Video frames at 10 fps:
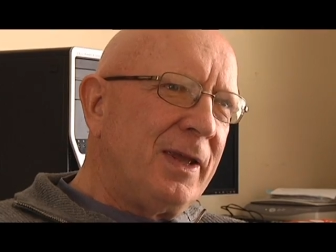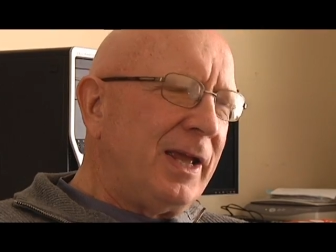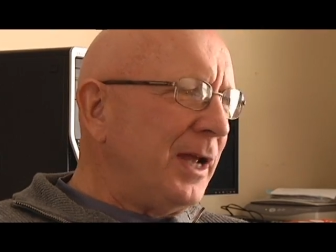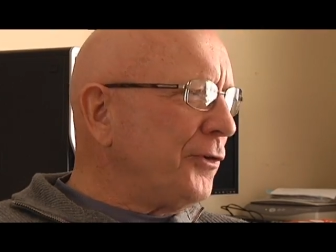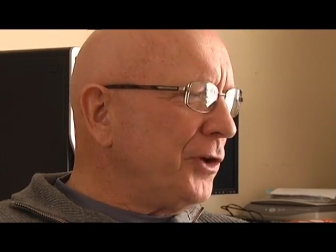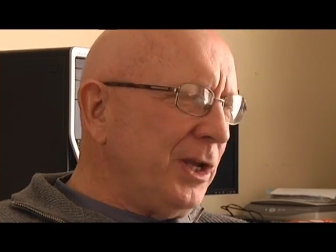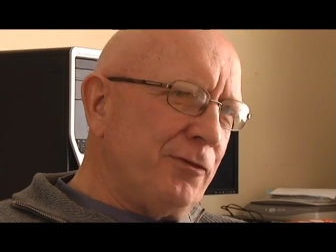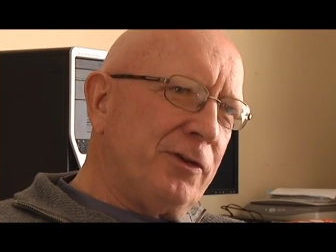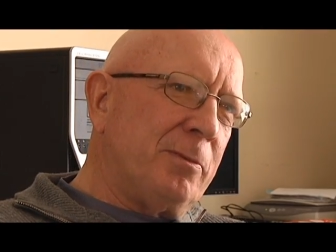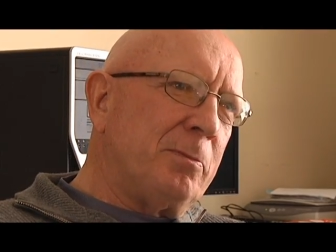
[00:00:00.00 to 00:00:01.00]
and to
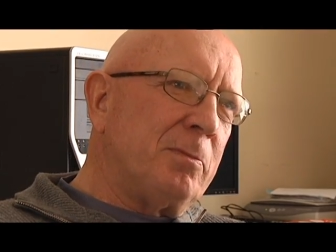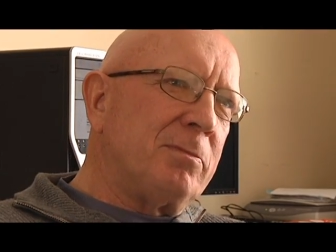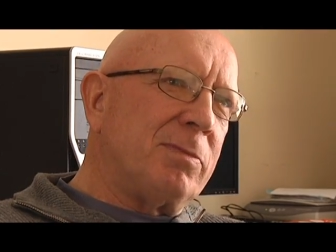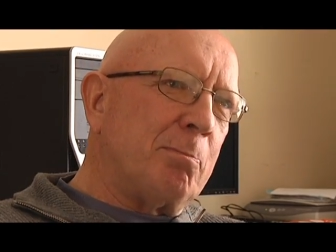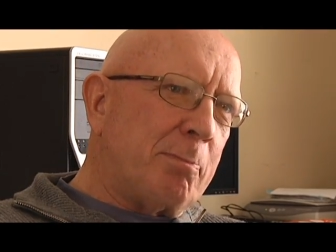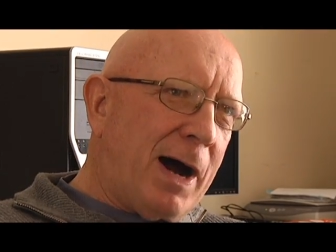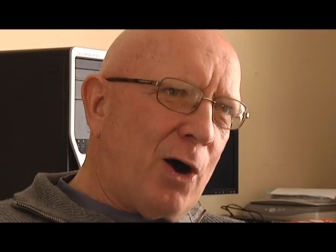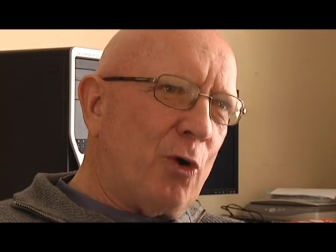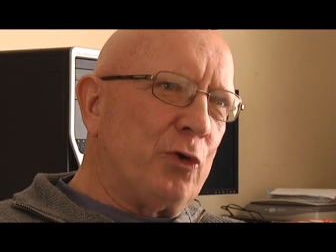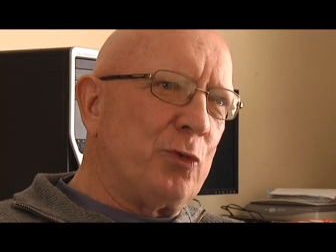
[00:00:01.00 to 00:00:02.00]
give them the
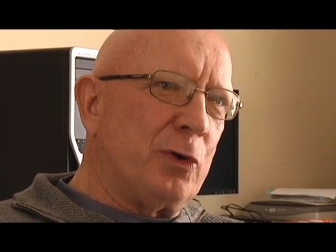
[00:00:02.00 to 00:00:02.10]
power to